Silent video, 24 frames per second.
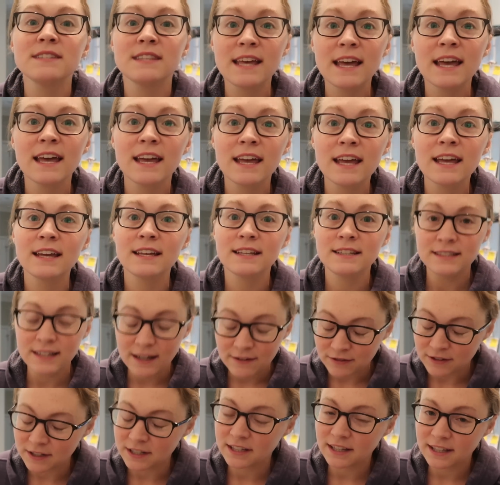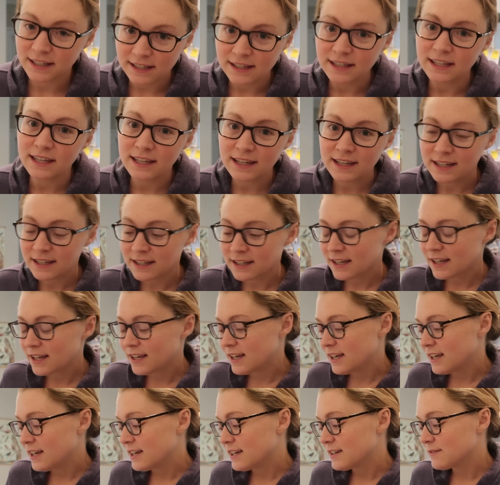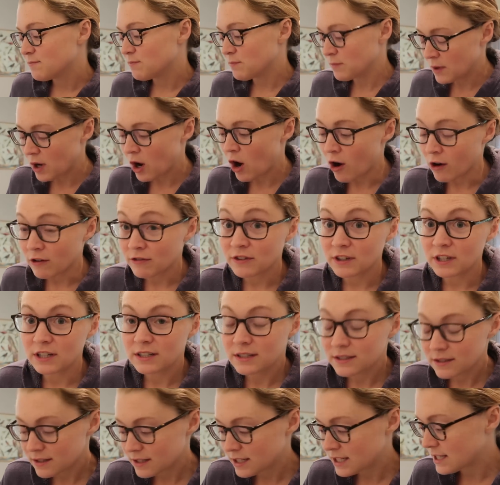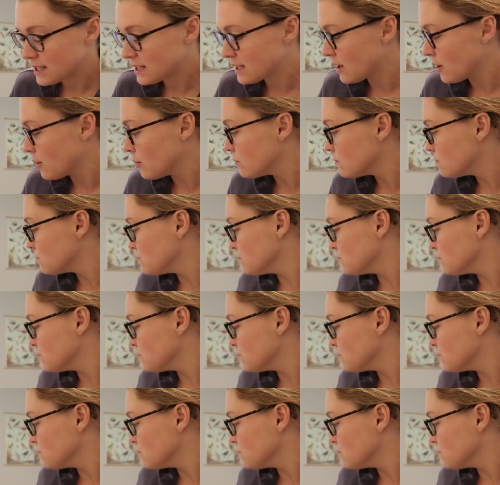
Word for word: they definitely leak often. So